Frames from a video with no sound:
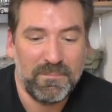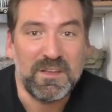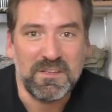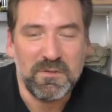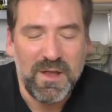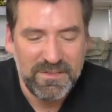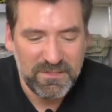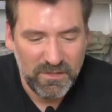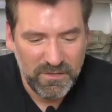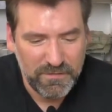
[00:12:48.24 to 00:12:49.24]
in US
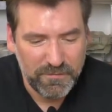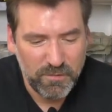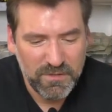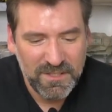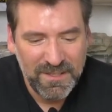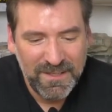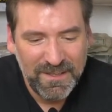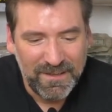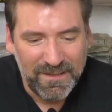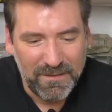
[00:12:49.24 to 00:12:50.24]
dollars, of course,
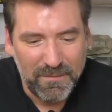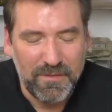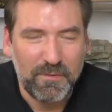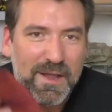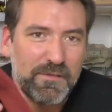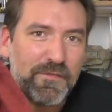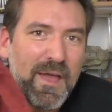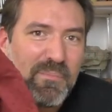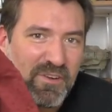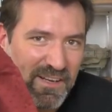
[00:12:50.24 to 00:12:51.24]
the right
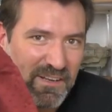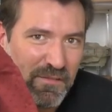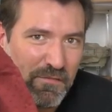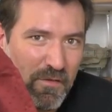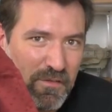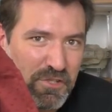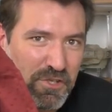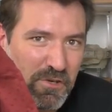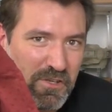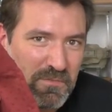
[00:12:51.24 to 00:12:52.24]
fabric for the
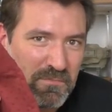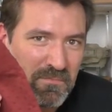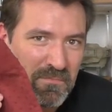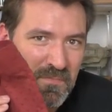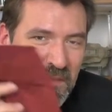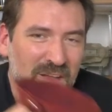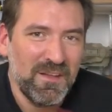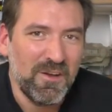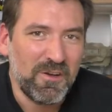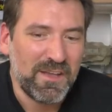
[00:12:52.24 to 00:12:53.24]
shirt.
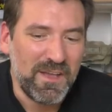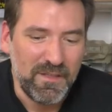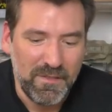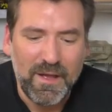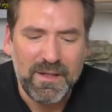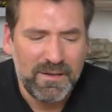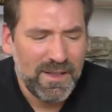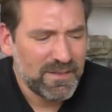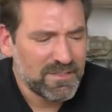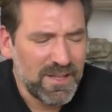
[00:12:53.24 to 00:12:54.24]
Okay,
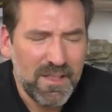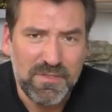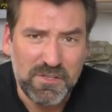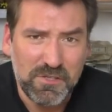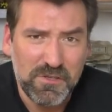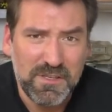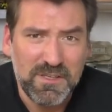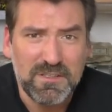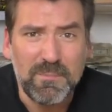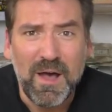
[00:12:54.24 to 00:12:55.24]
like I said, the shirt
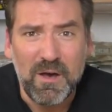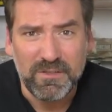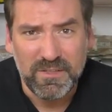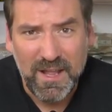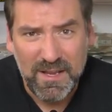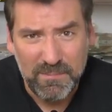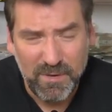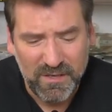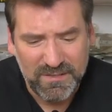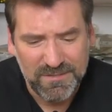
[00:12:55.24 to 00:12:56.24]
is about 80
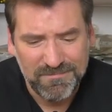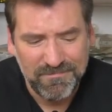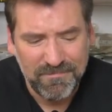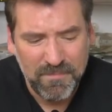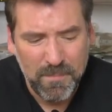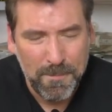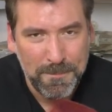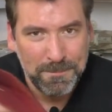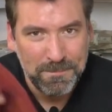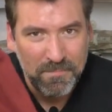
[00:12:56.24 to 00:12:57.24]
bucks.
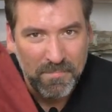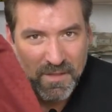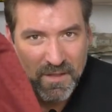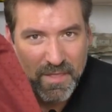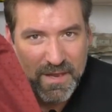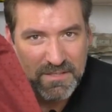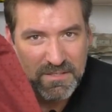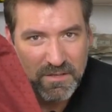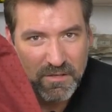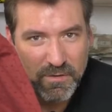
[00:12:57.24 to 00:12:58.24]
That is
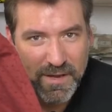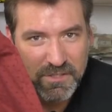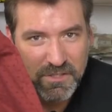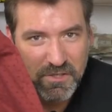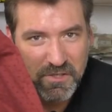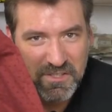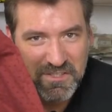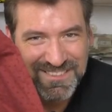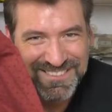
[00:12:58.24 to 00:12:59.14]
the correct shirt.